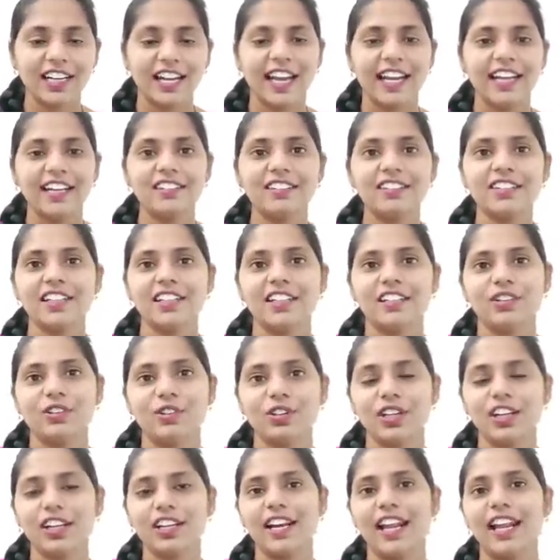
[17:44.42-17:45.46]
clitrid
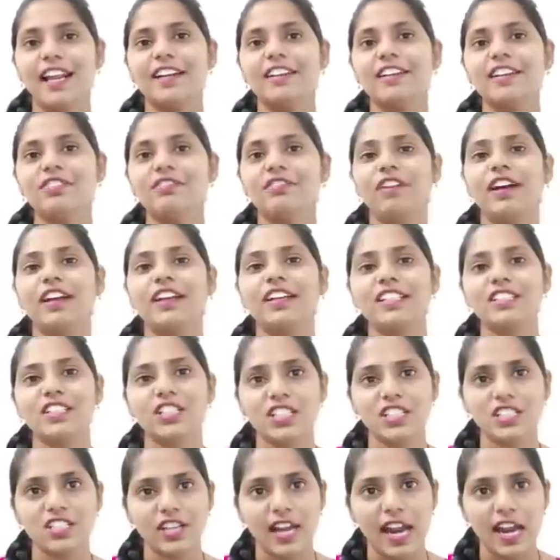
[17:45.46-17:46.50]
okay chytrid fungus
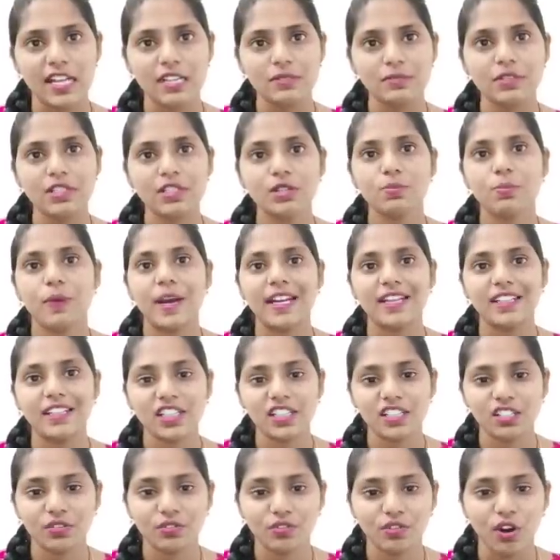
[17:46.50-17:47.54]
it is transmitted by
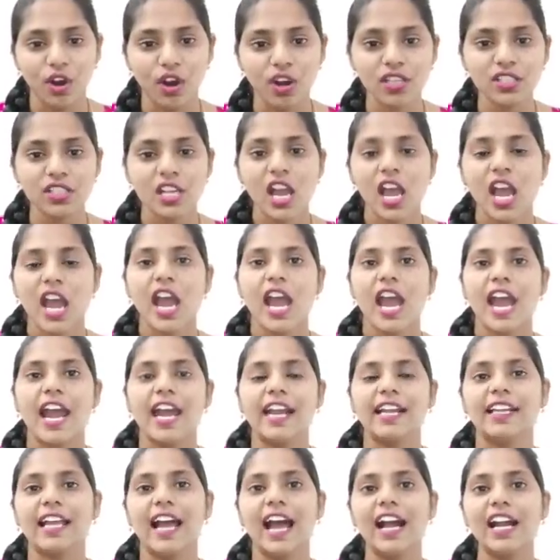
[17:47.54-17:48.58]
these frogs
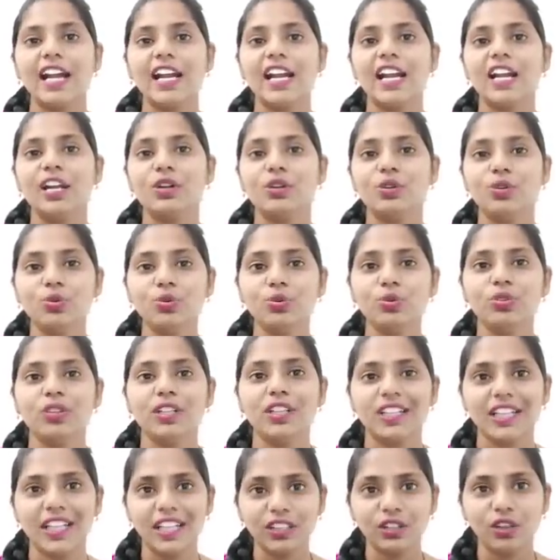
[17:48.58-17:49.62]
and that led to
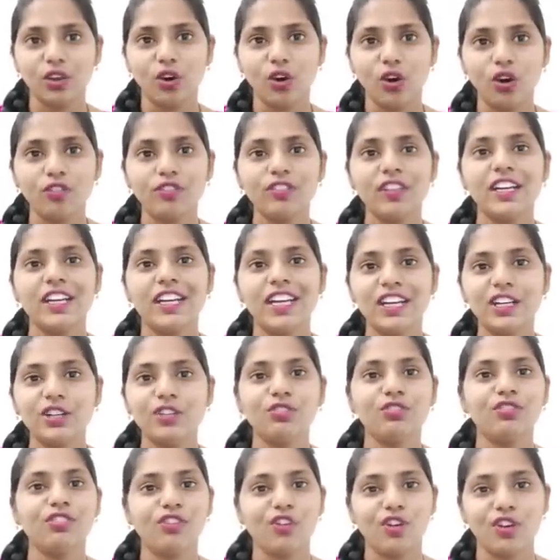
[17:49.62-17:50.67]
the death of the
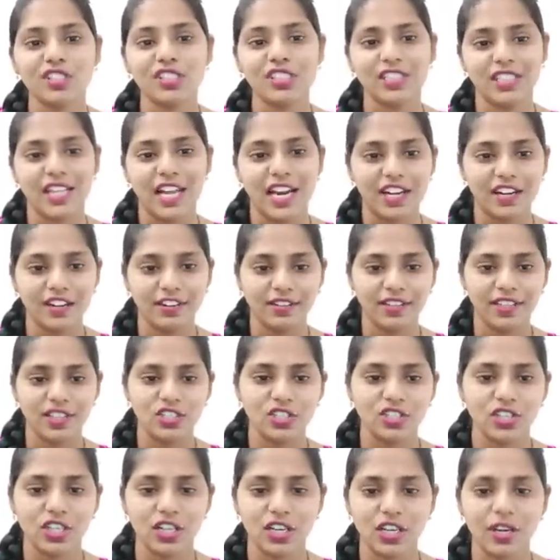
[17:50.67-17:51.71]
native frogs in that
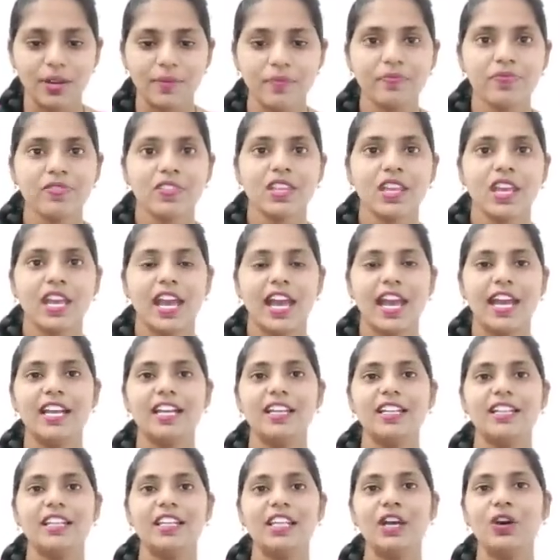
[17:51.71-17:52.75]
region
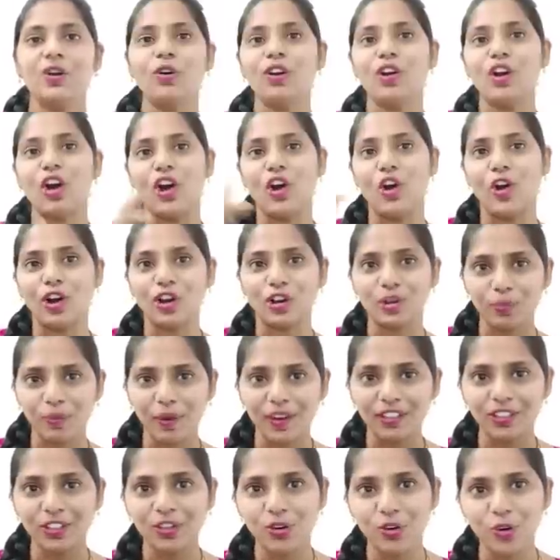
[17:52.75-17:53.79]
and they are
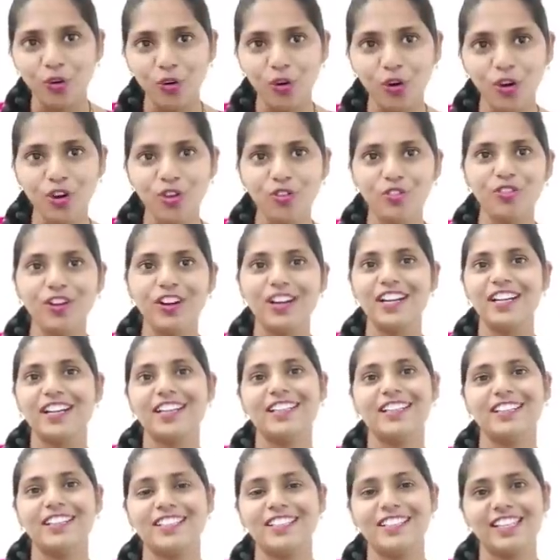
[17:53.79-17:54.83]
occupying the whole world
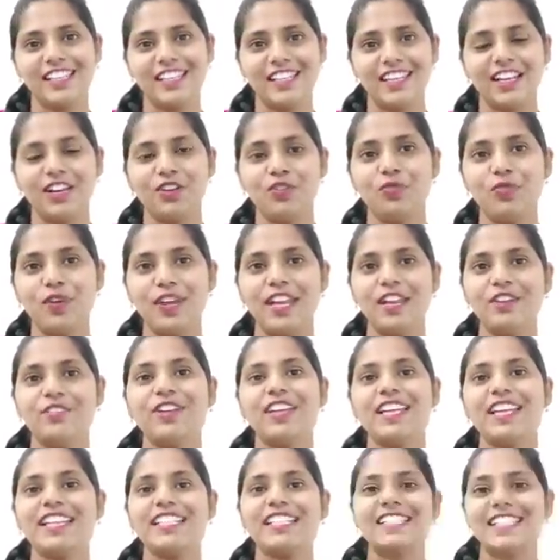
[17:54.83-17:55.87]
in this area where
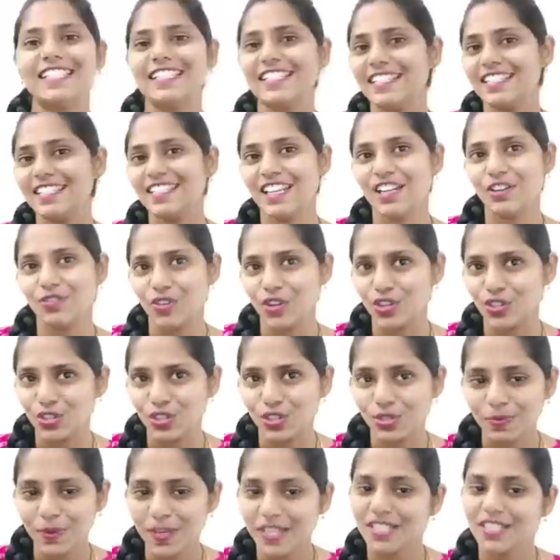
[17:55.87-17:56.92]
we can see this
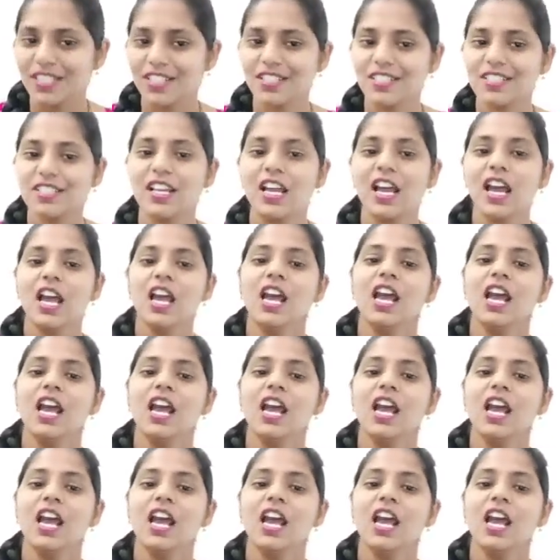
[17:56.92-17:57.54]
invasive species